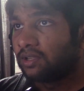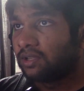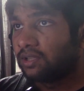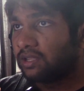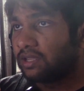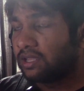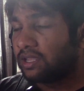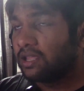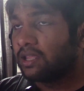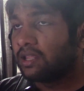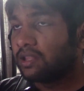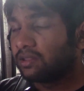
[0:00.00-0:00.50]

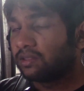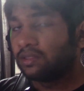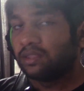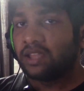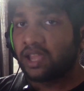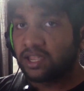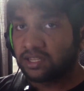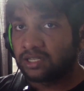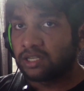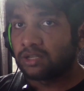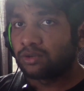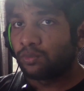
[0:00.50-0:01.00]
in the
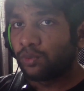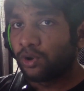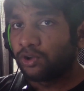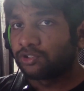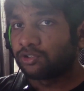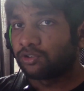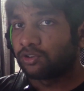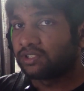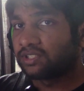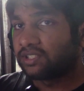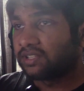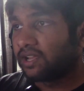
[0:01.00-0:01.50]

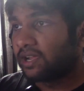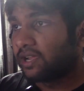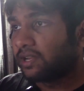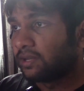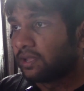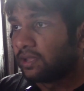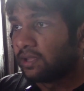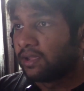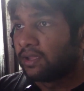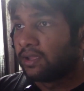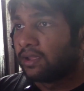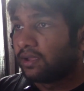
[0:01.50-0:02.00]
S.H.MonsterArts line?
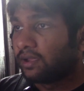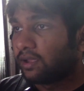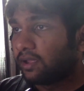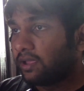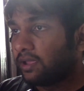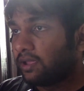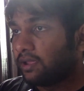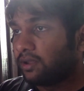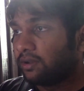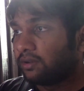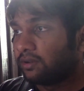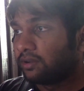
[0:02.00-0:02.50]

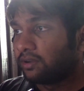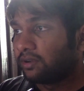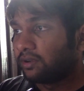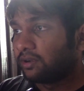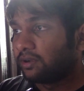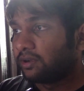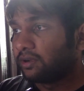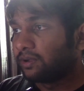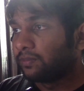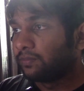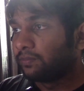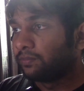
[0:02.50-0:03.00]

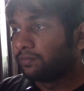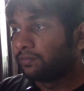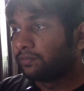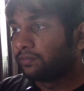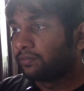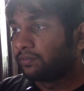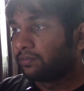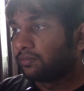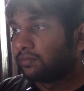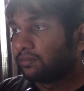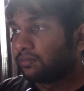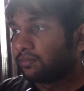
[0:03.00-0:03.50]
And
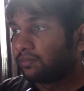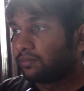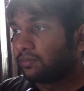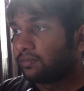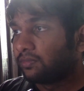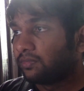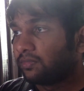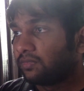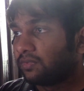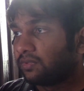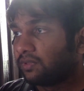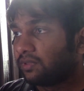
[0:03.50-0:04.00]

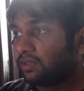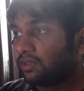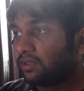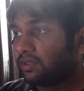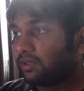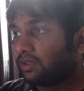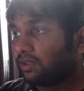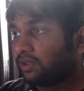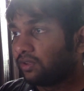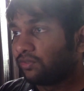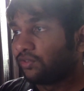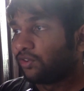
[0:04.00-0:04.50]

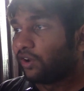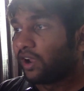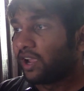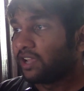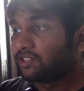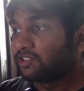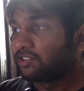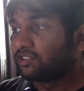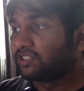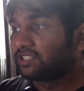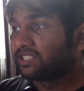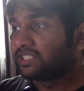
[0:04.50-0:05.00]
if your
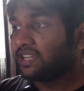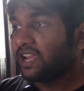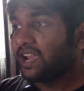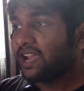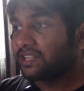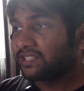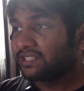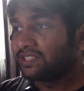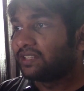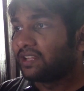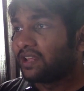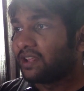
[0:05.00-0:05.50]
answer is
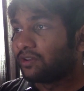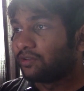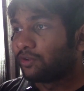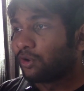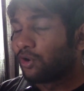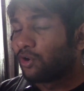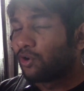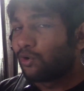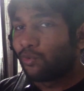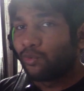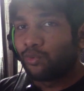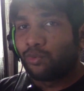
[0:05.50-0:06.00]
yes, then
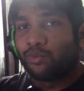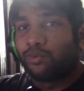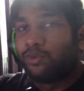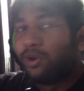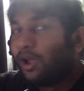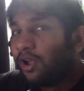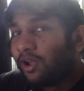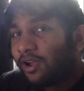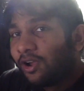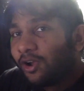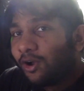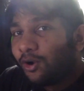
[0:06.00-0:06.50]

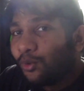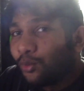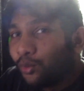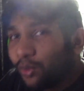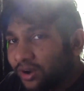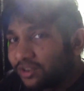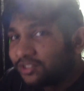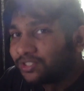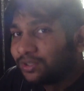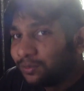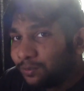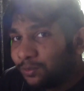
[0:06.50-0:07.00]

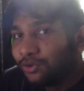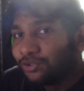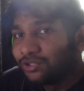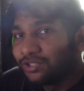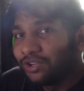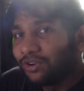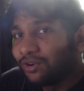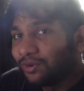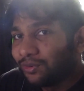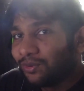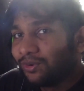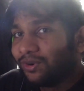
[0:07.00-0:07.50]
where's the
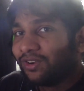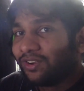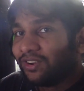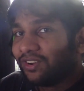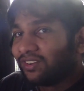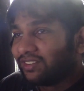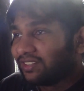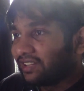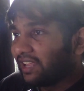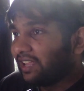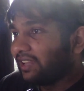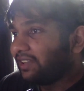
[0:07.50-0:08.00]
Muto?
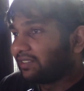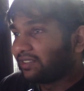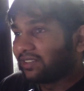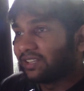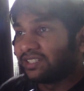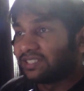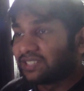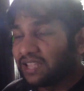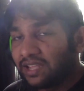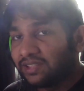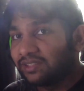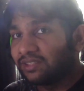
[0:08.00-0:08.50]

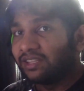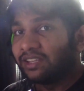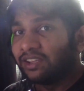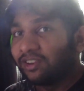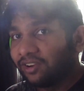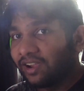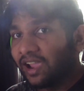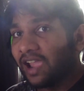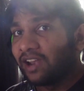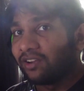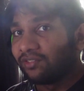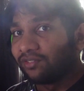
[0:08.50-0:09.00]
10th
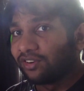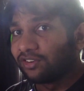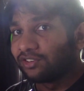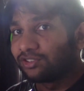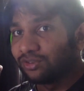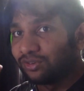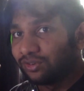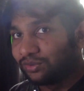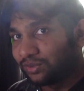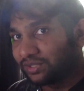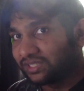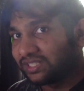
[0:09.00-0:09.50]
year
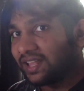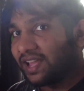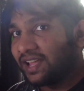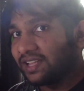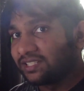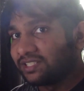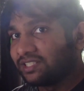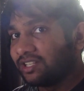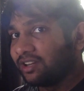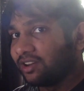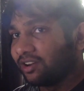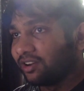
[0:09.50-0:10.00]
anniversary was
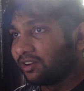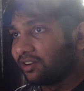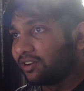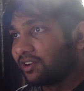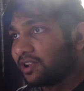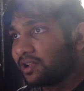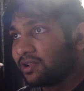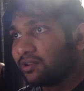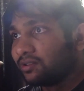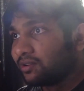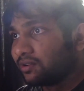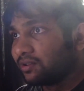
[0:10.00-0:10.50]
last year.
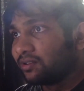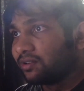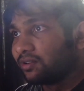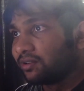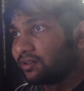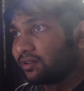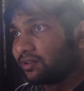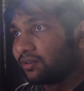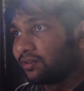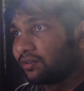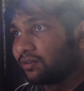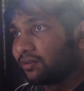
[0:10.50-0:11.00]

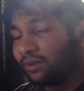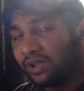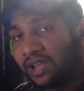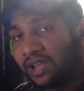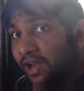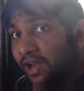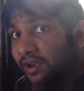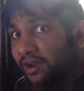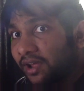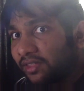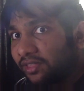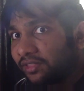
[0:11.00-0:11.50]
We
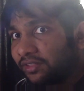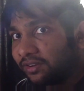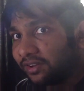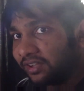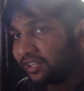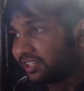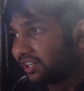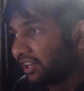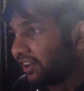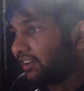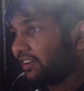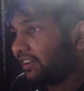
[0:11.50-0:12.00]
nothing.
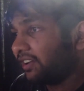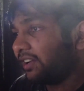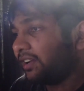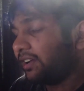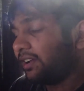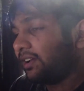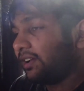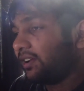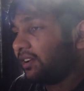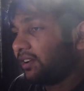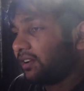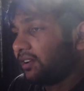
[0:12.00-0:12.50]

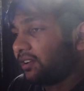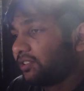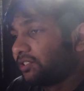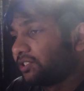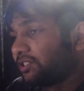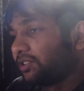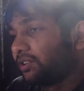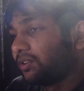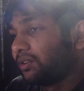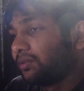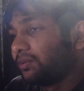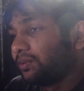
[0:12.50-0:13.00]

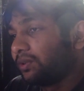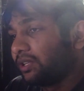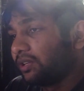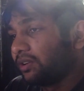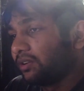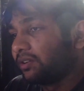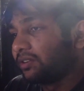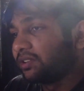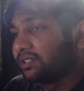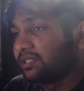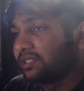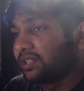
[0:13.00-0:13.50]
So,
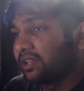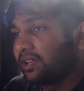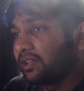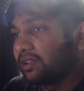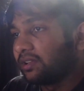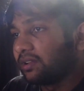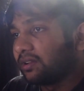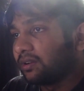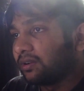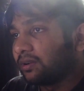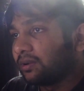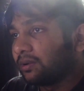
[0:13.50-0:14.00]
it's
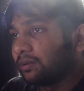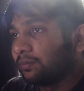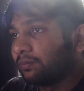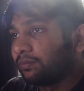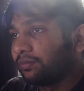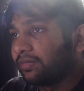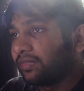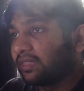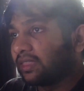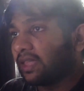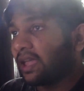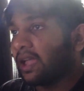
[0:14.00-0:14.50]
like,
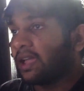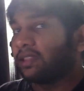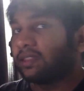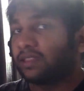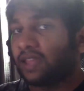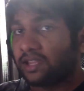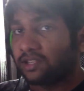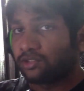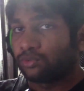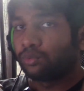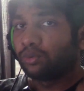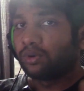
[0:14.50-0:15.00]

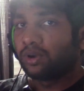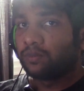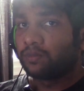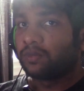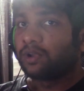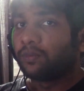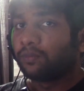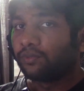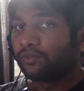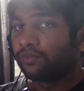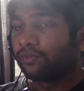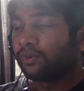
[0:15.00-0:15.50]
that's where I'm
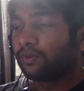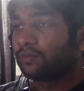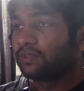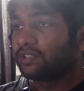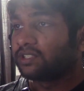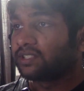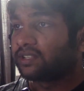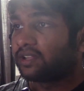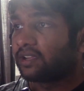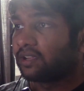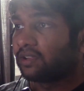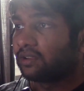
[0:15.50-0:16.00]
coming from.
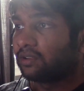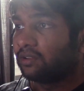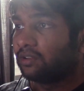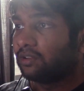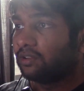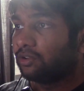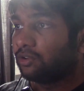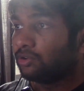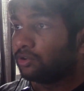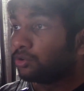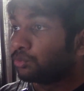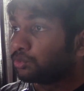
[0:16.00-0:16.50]
It's like,
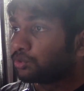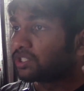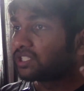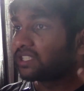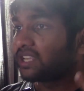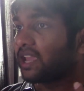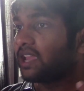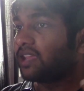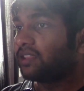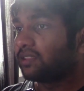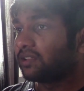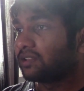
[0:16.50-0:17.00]
you
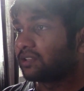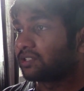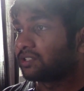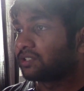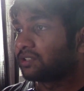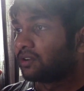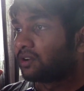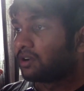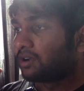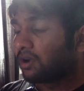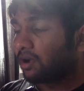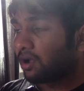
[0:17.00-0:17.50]
say this
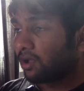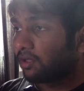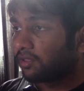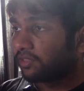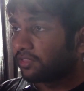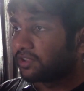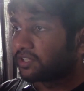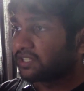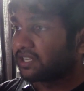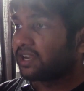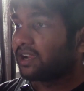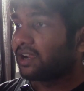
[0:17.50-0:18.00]
all
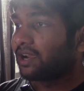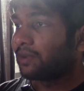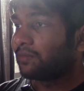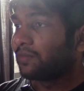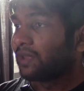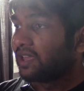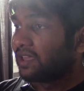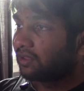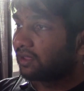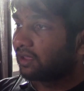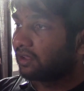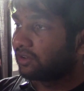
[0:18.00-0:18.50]
the time.
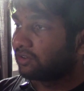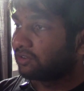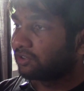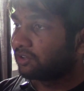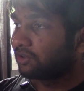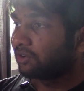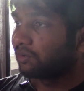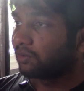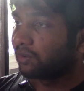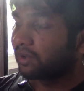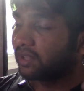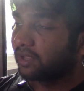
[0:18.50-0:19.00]
And,
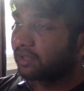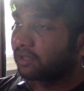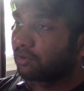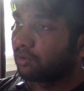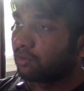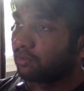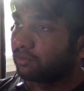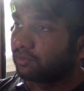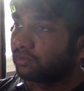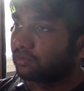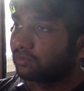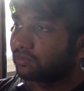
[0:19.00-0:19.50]
like
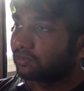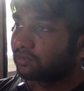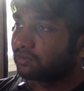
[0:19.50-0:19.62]
going